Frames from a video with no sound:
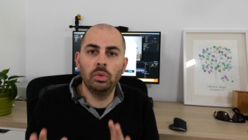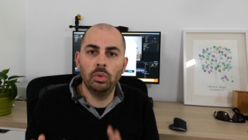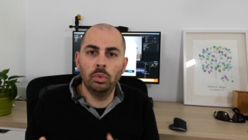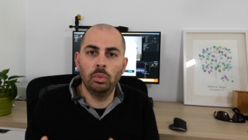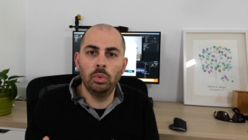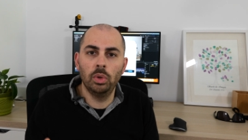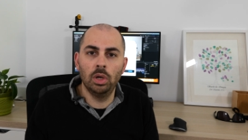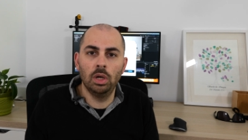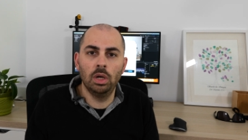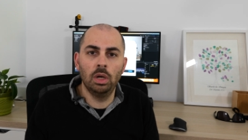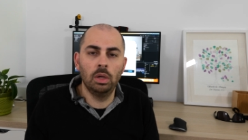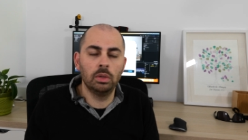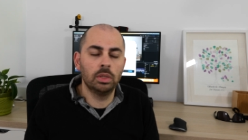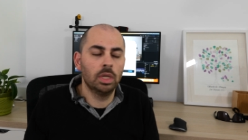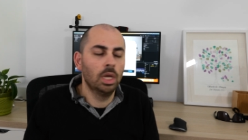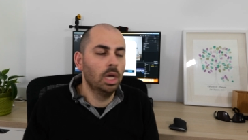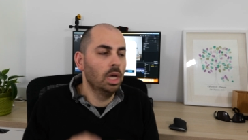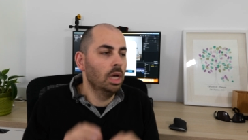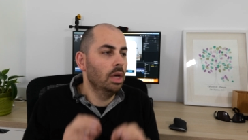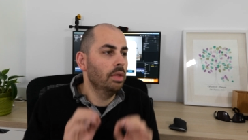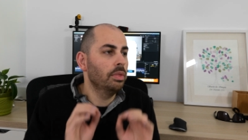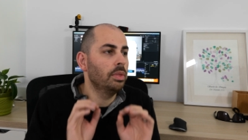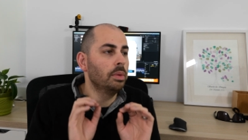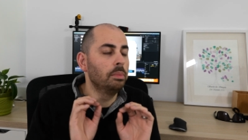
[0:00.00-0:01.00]
the world,
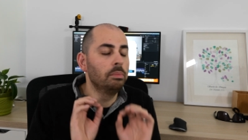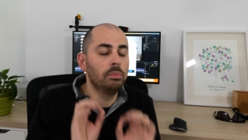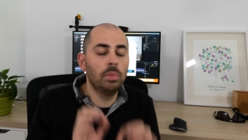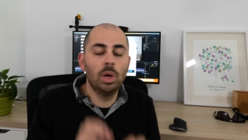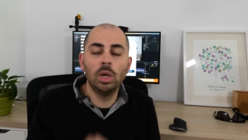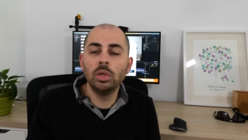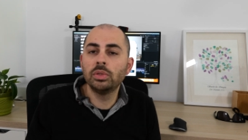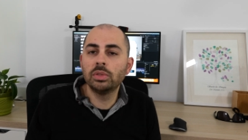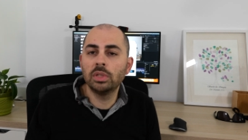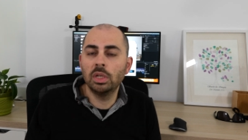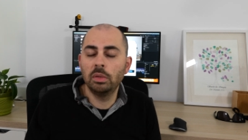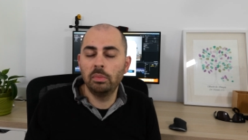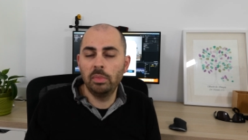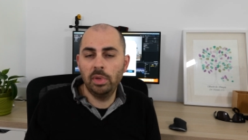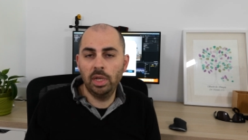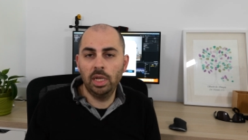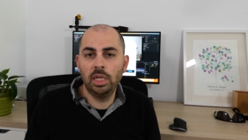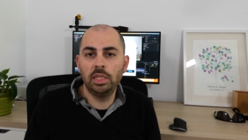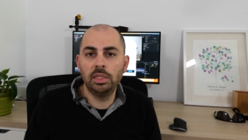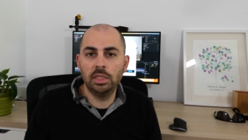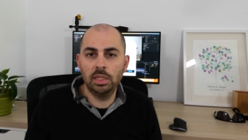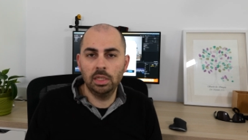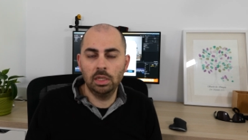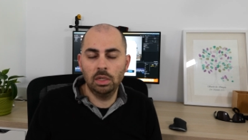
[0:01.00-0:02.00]
the most
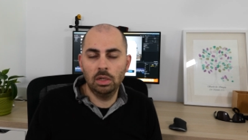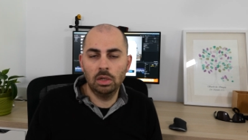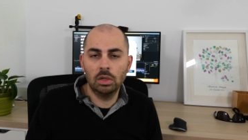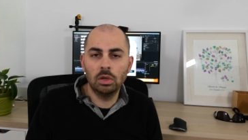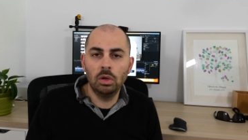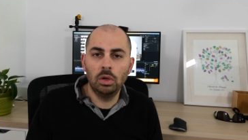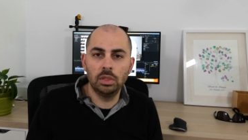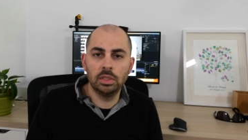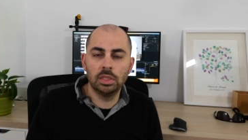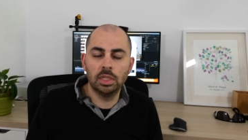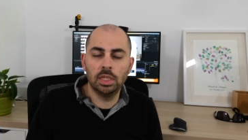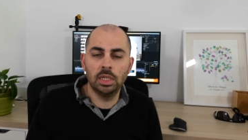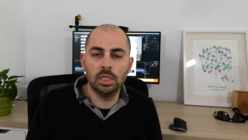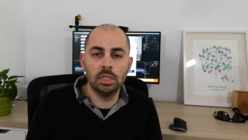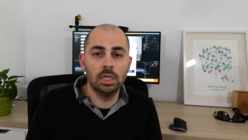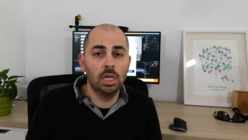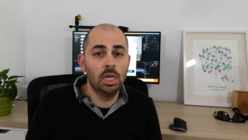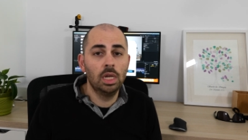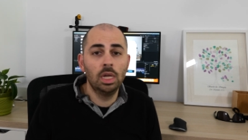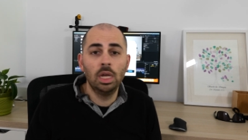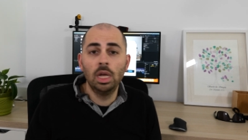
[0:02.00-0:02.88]
amazing content.